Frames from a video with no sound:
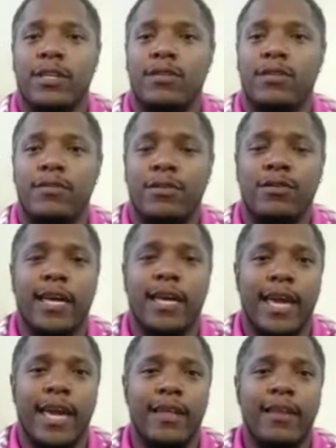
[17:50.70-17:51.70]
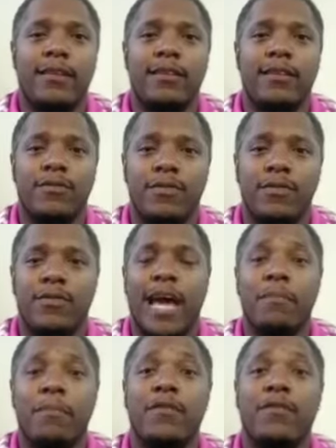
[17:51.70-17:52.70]
You can't, you got
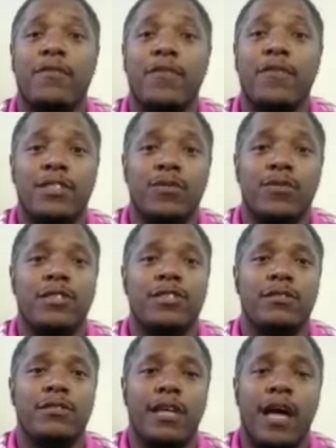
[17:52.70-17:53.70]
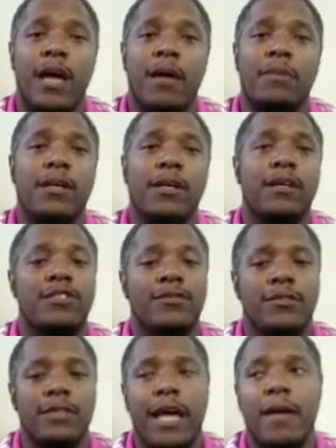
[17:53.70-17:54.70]
to be efficient with your time, because your
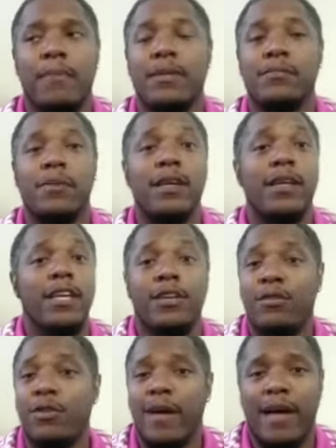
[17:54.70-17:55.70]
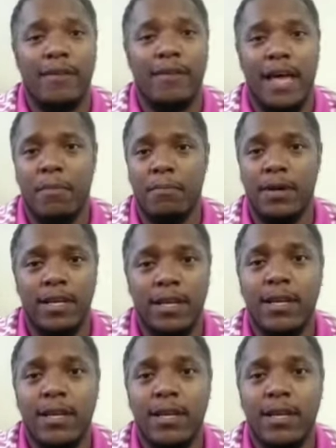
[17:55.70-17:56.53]
time is money and you don't have a lot of money.